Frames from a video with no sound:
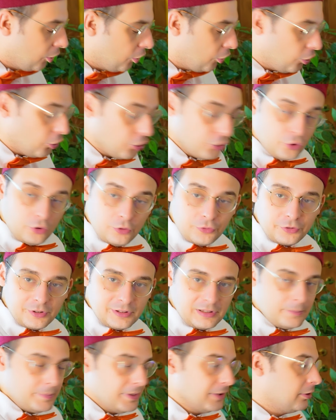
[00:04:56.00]
Or also
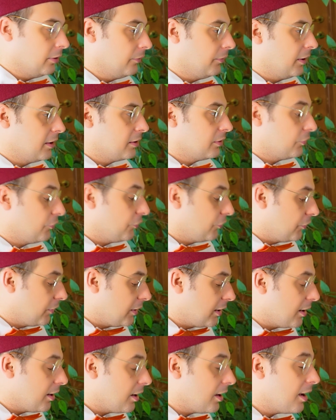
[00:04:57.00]
the middle voice.
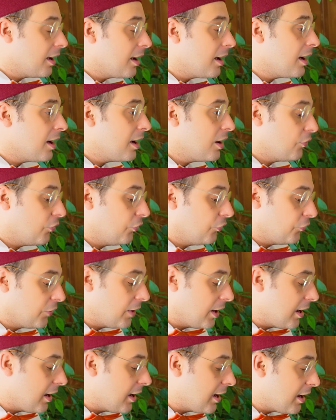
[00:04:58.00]
Fa,
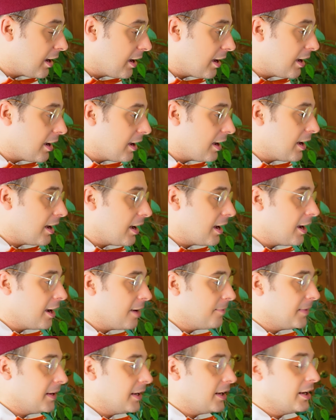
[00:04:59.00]
fa,
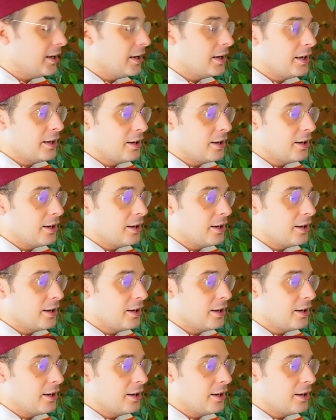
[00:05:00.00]
mi,